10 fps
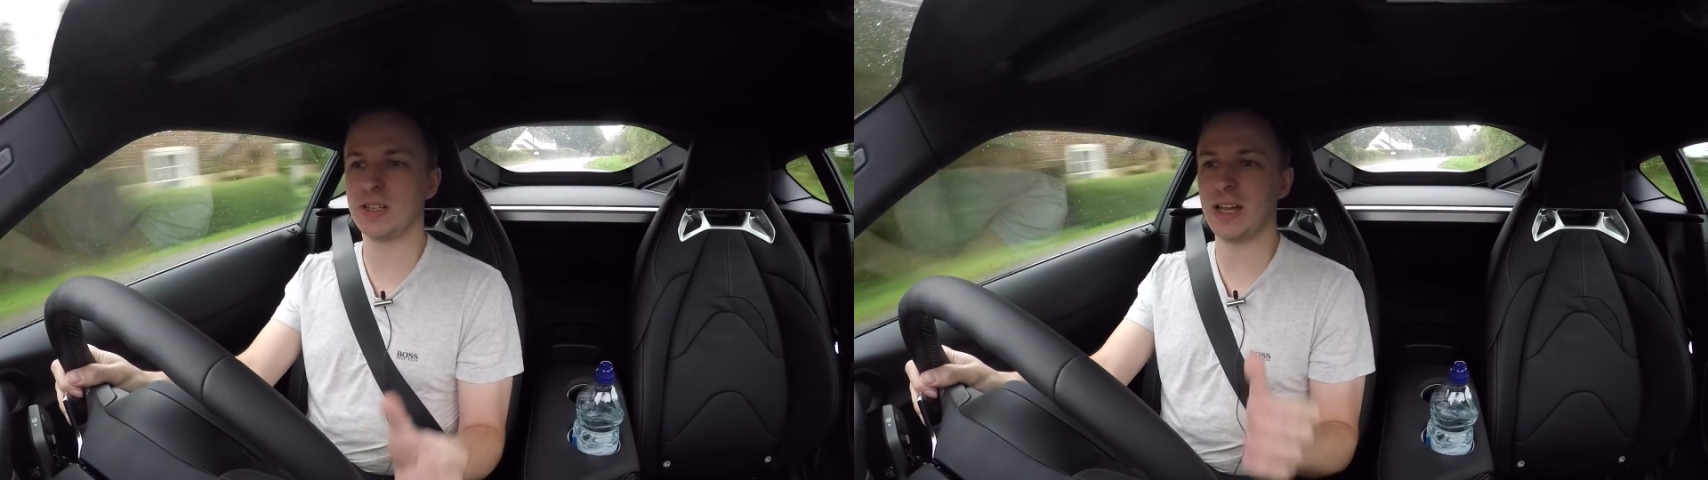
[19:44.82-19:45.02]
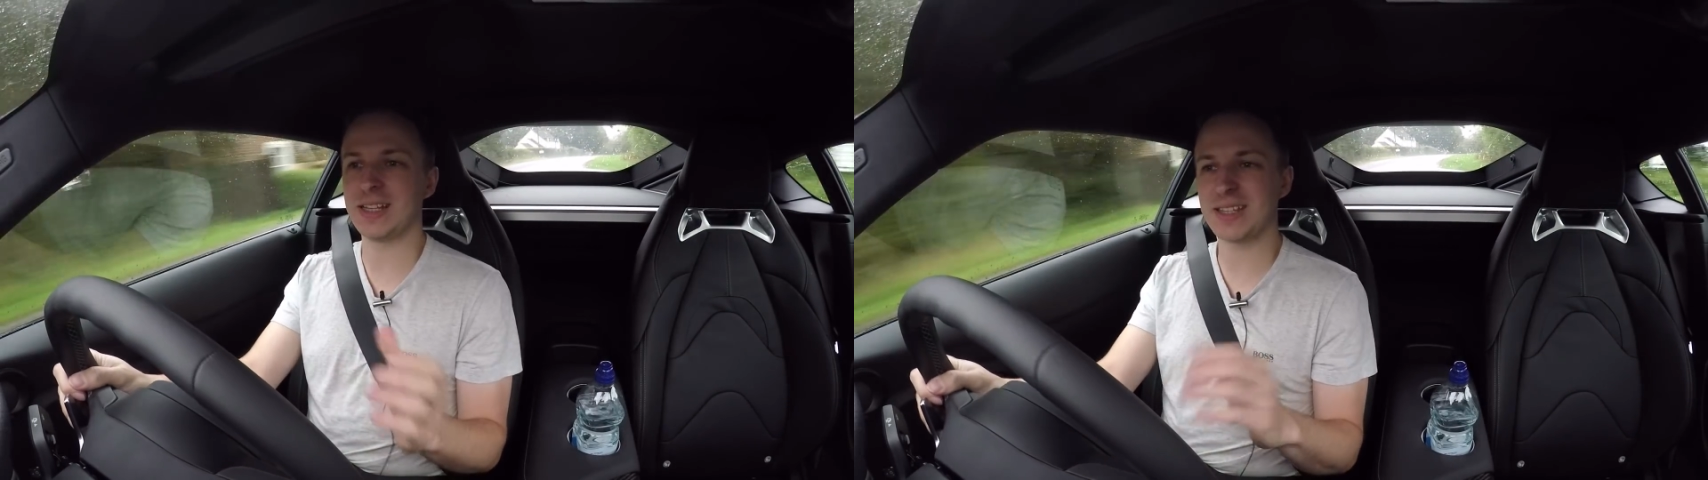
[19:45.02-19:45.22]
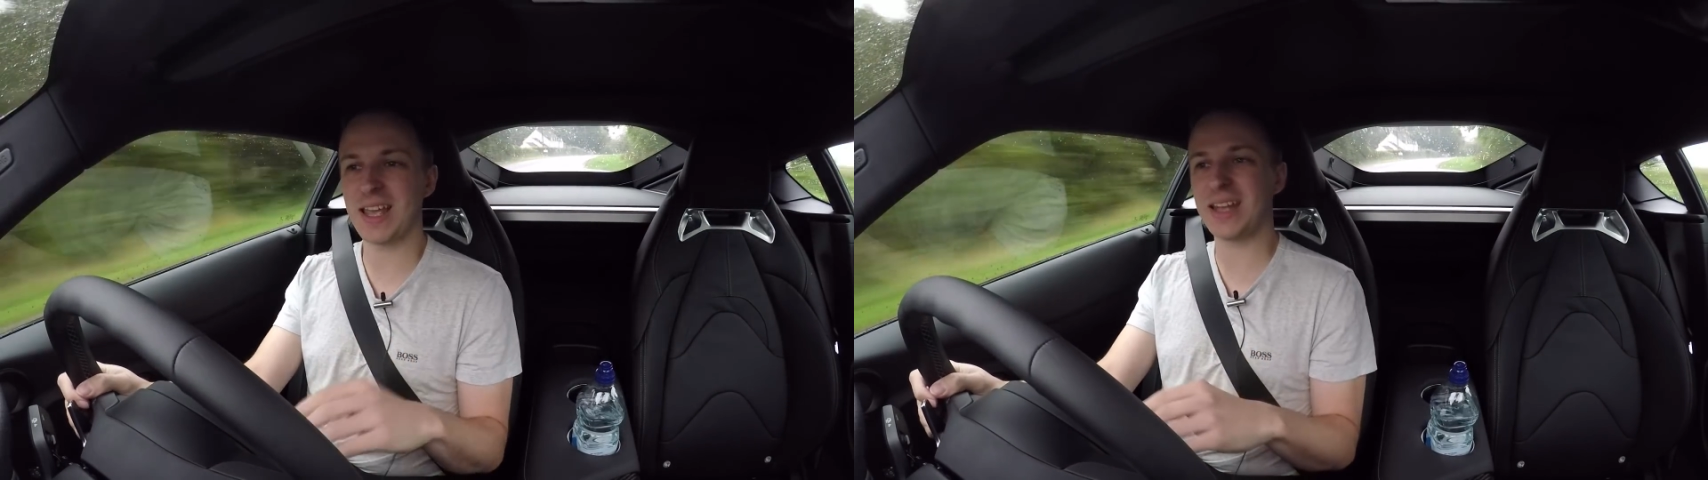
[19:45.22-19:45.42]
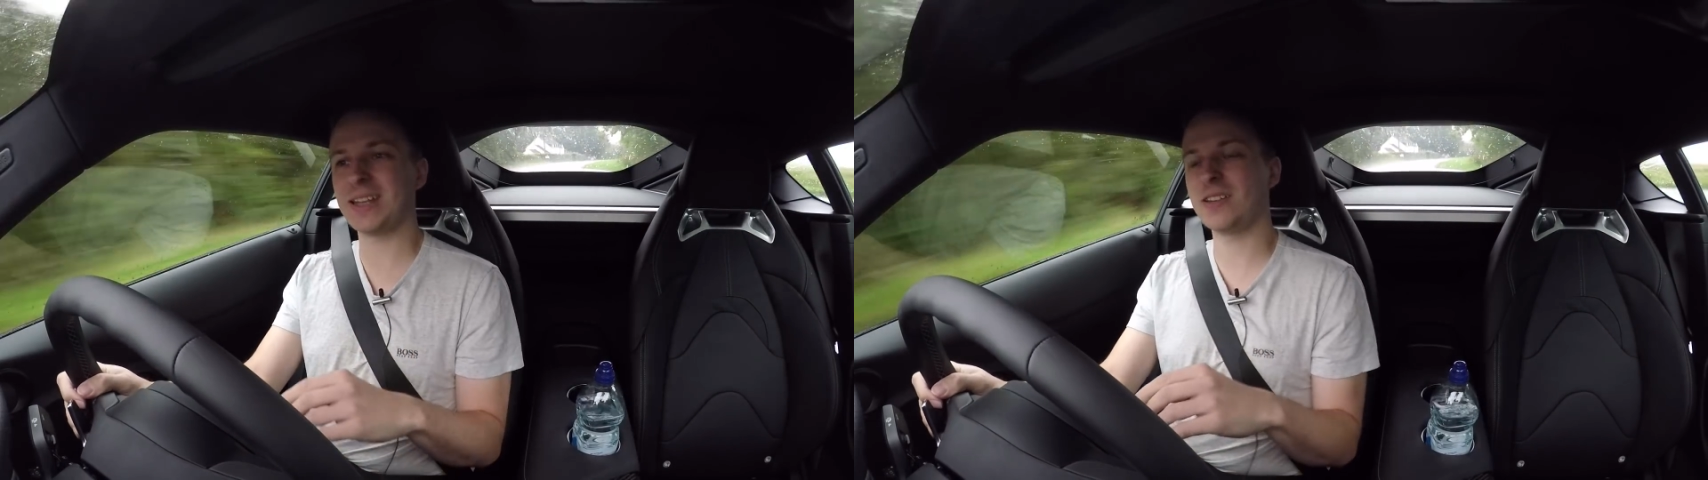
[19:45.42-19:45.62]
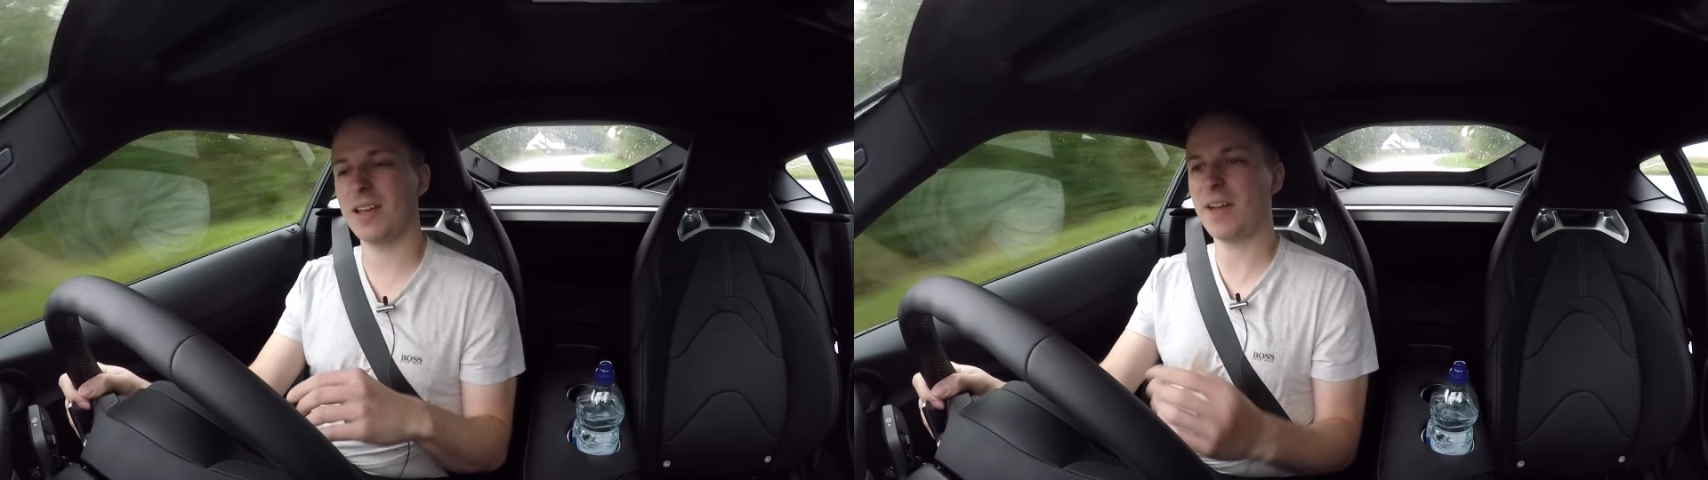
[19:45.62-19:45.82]
And then
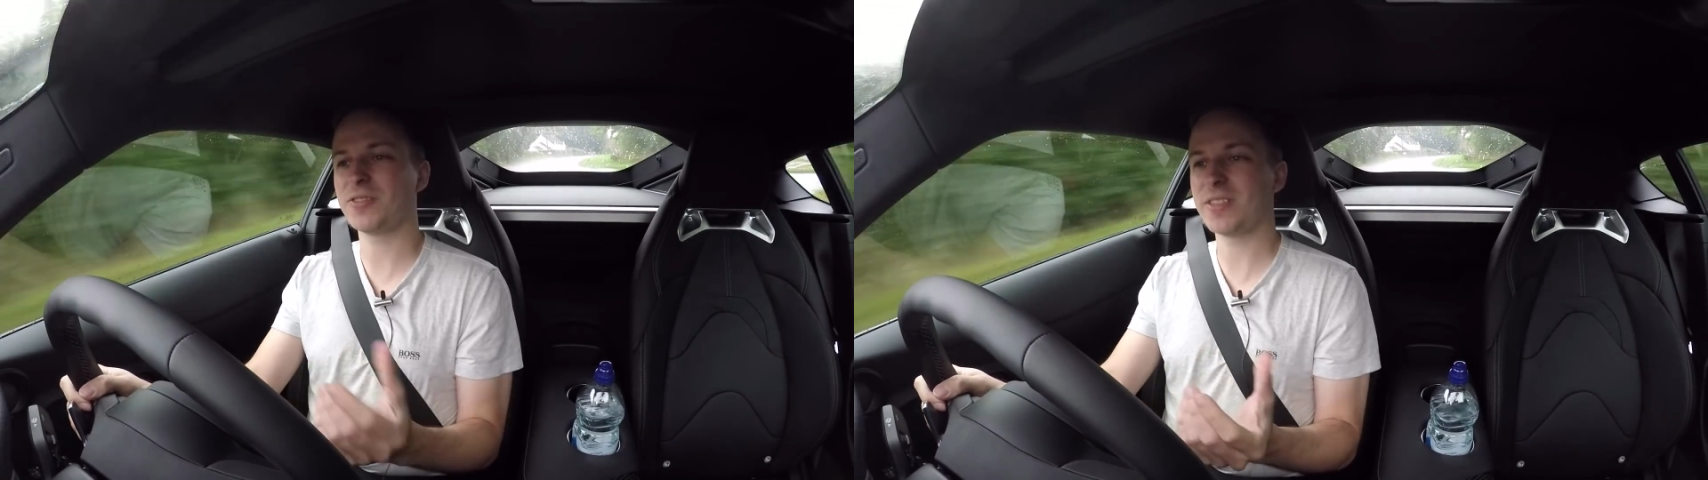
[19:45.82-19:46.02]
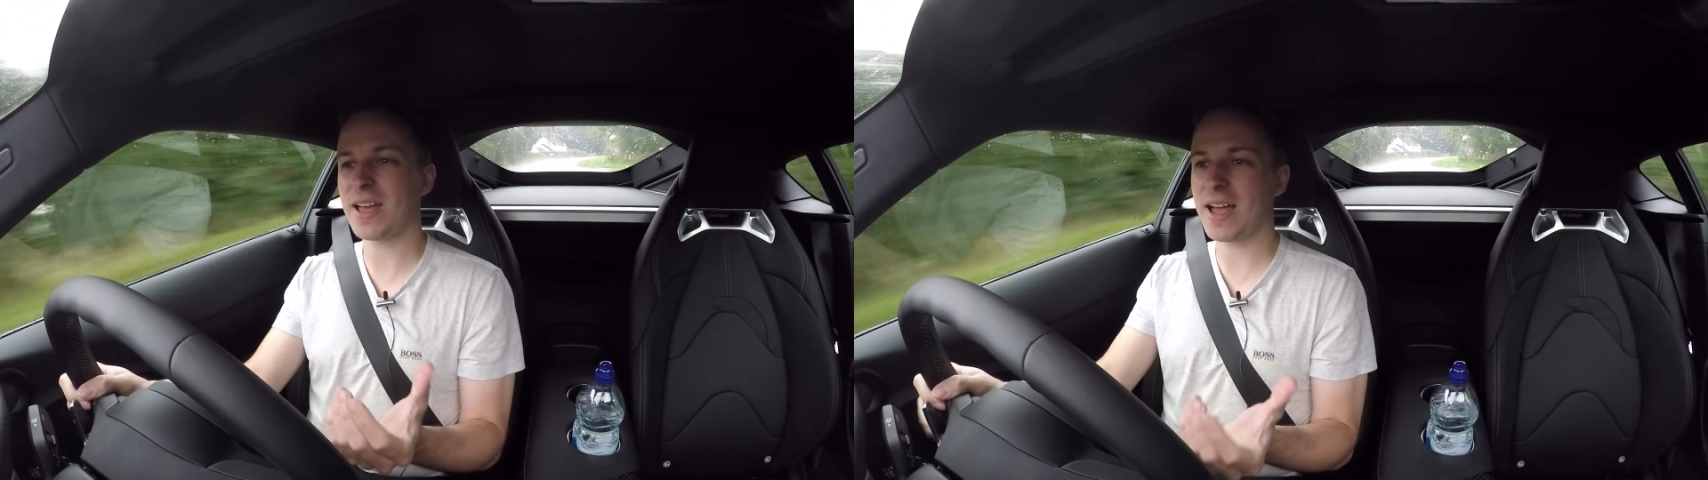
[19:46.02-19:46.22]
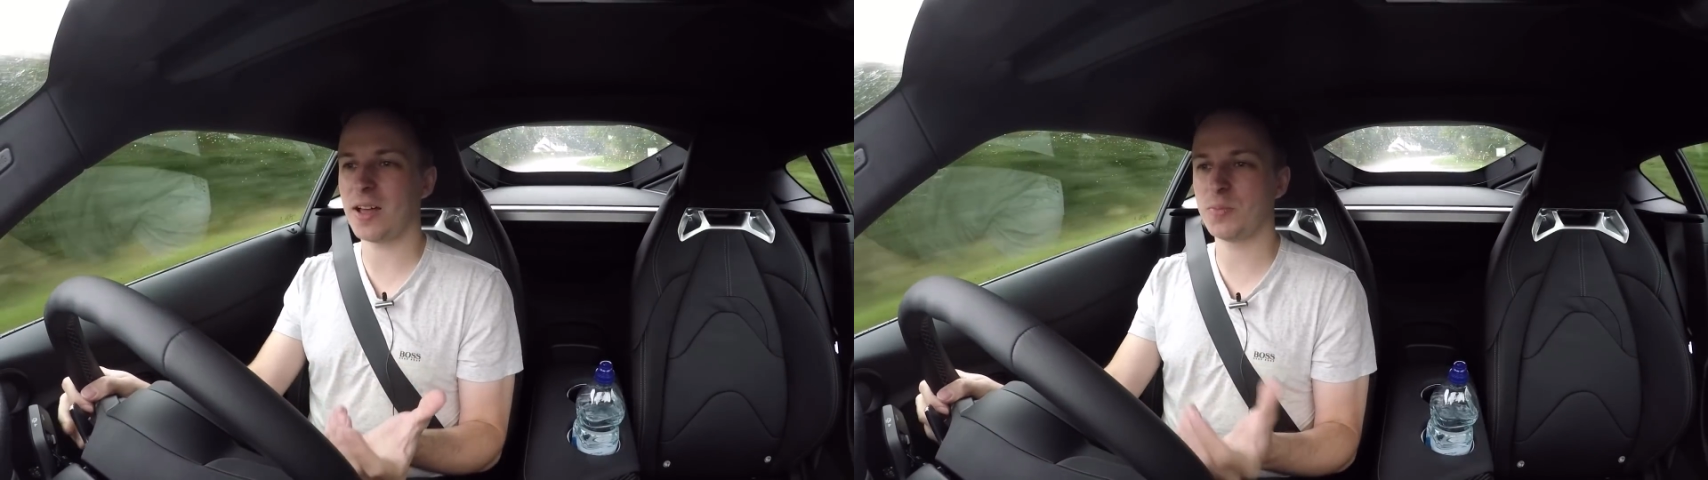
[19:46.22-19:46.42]
after that,